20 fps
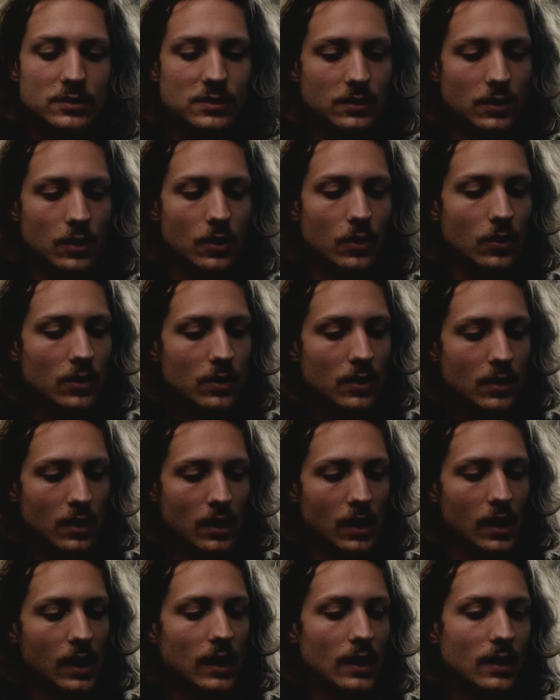So
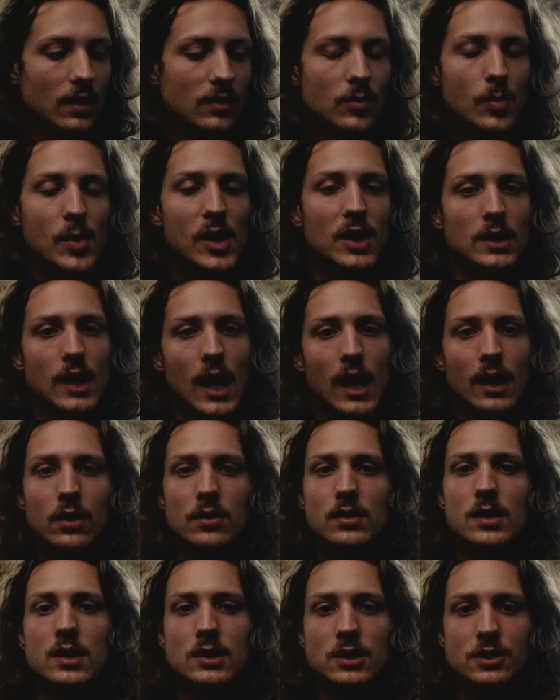it is a bit
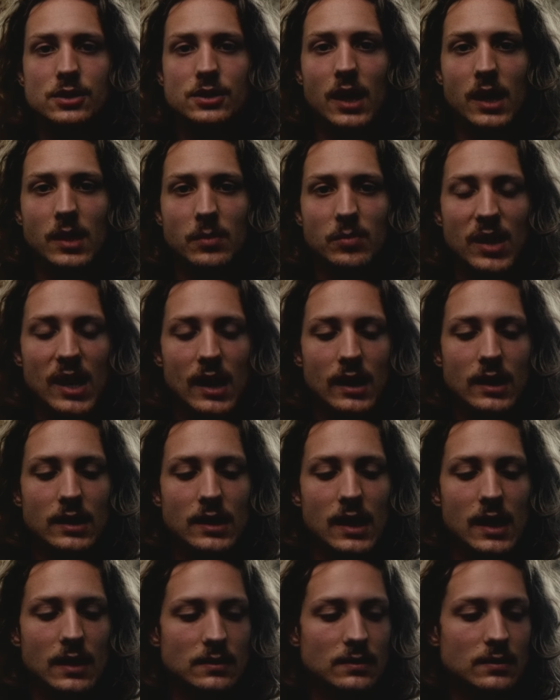lighter than the Shape bag in
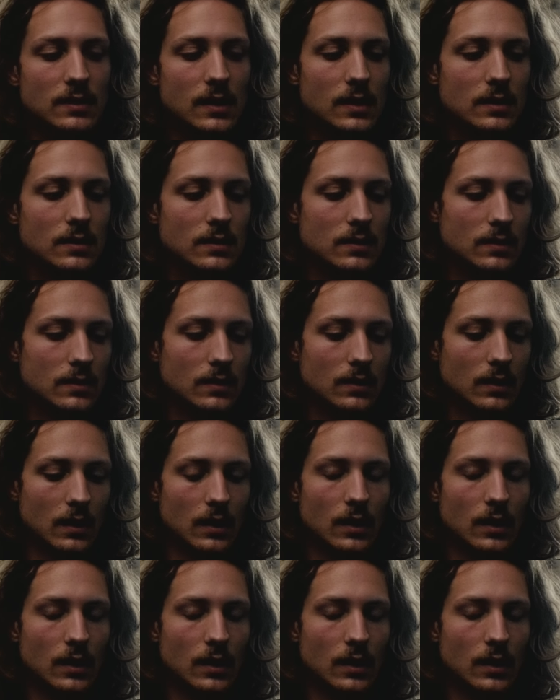that sense.